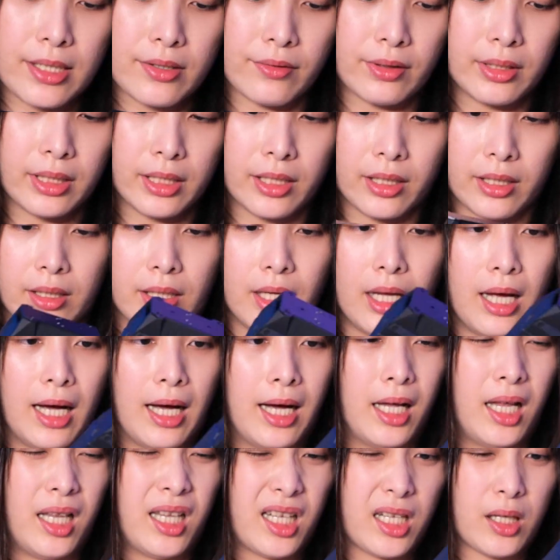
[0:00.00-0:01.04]
that's really good.
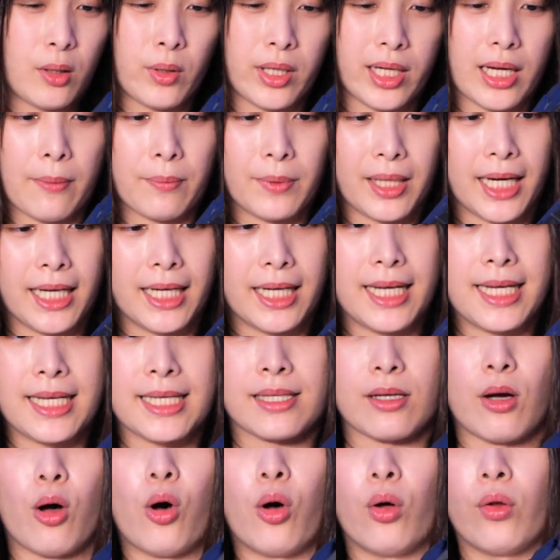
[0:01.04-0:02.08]
Another quick update
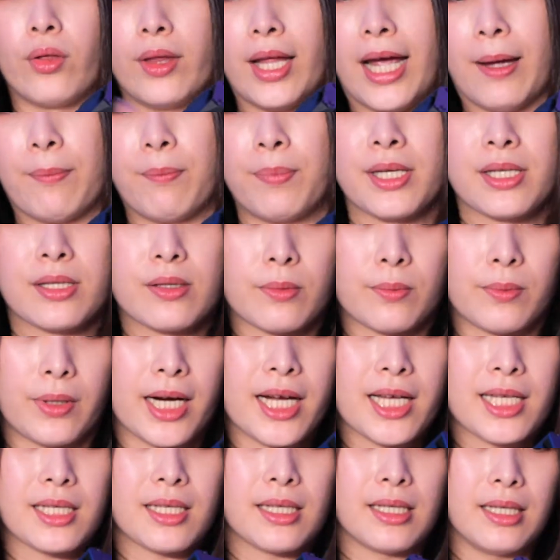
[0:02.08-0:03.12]
is on that pistol
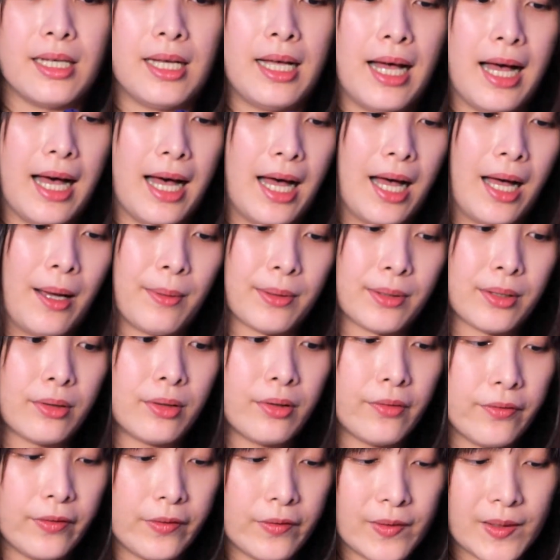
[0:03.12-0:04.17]
brace. I don't
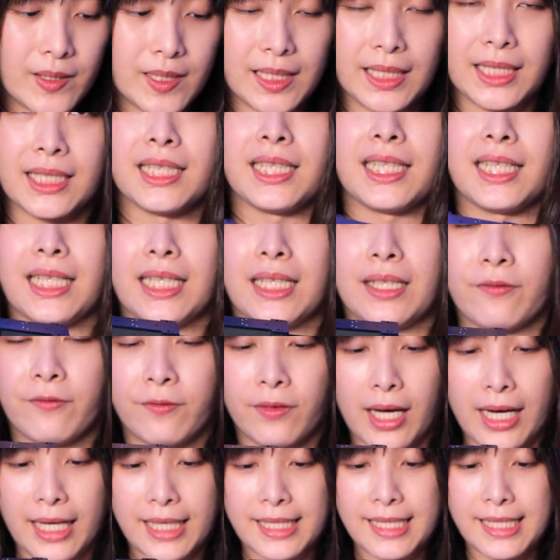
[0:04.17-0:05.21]
know if you've seen the
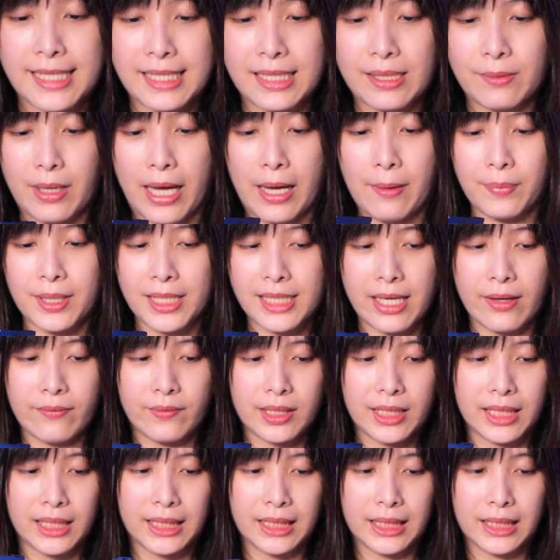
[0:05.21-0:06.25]
Flux
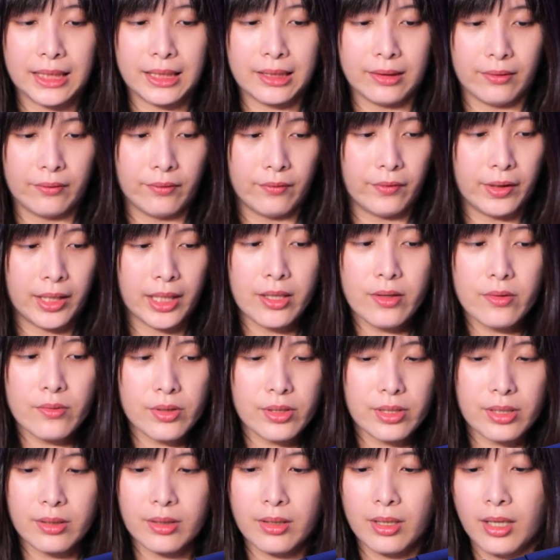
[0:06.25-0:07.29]
MP17
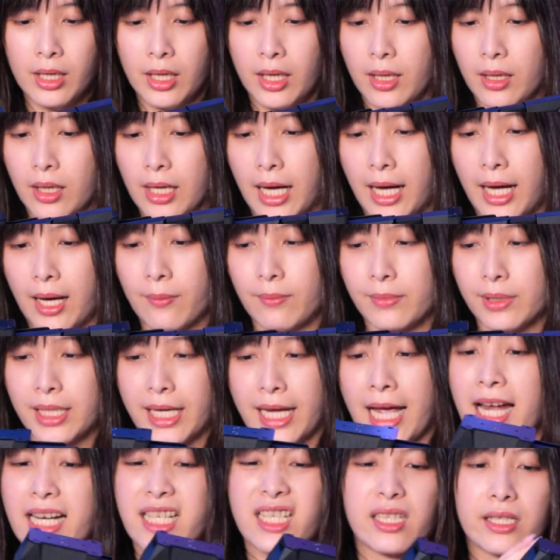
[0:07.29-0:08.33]
videos.
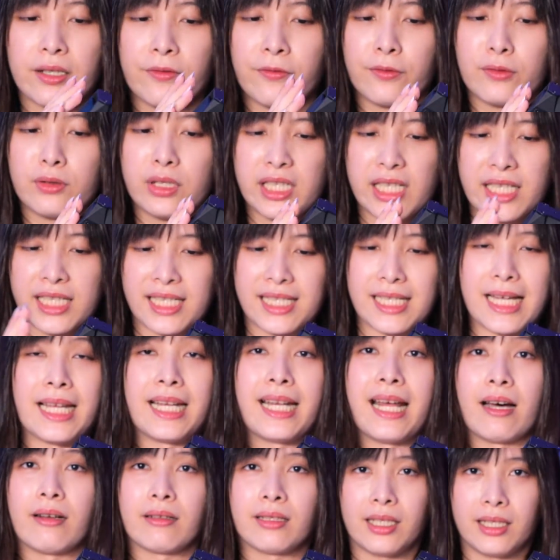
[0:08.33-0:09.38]
They actually fully
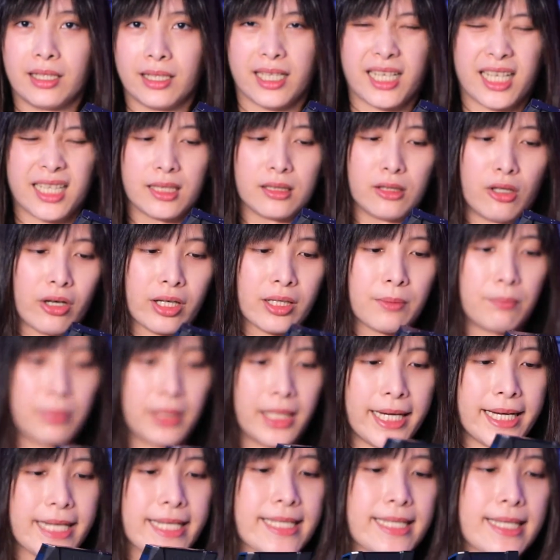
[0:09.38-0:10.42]
extend out and they kind of lock in
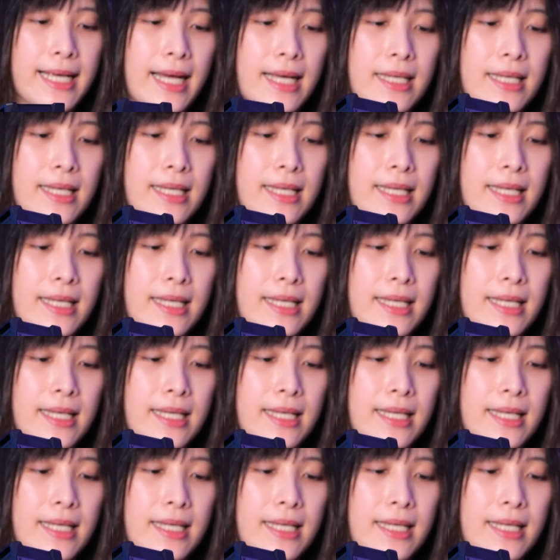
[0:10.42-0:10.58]
place.